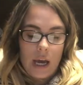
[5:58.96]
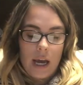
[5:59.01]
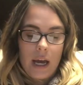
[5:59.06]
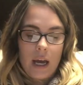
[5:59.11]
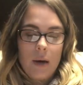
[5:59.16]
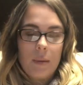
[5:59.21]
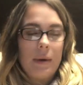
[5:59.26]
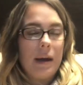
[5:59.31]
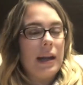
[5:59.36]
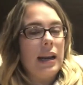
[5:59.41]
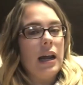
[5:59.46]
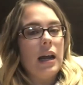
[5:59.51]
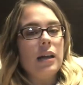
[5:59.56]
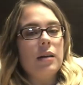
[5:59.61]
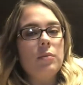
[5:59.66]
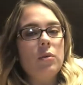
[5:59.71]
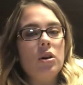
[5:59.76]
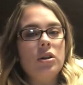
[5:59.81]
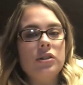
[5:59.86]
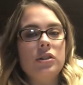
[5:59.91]
And I
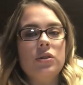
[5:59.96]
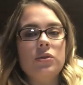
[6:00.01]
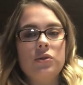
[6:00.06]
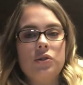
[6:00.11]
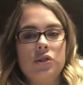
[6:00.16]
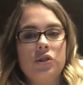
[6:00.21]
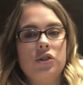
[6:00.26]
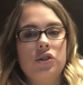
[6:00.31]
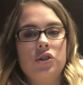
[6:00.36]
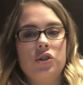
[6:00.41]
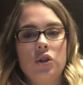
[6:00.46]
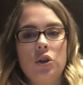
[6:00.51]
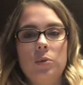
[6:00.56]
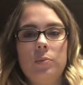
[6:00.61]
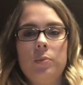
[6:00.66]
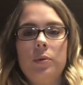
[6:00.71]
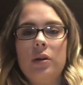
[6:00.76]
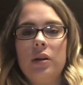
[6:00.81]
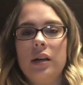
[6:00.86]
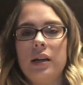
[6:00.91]
am also
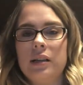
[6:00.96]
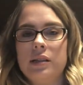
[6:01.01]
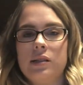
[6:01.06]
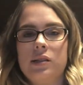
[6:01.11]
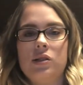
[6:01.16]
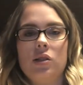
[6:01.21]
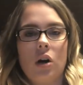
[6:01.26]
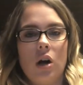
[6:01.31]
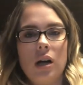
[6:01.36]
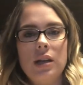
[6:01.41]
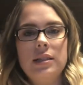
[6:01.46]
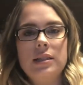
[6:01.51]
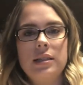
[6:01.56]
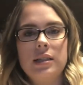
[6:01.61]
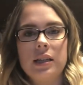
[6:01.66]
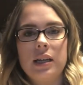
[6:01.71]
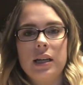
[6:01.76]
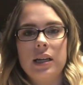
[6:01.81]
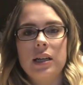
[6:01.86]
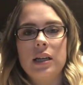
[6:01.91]
super
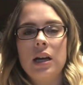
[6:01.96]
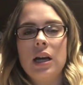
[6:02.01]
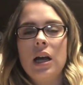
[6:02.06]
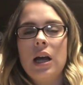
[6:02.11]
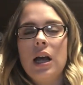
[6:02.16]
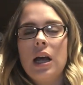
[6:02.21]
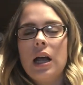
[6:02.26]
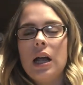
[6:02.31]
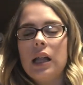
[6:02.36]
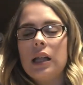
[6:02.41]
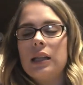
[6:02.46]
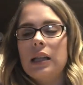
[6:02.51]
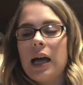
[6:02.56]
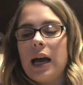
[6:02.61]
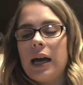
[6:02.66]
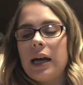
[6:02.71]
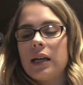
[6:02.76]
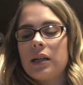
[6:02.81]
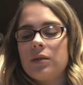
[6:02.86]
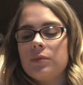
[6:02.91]
exhausted.
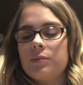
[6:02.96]
Like,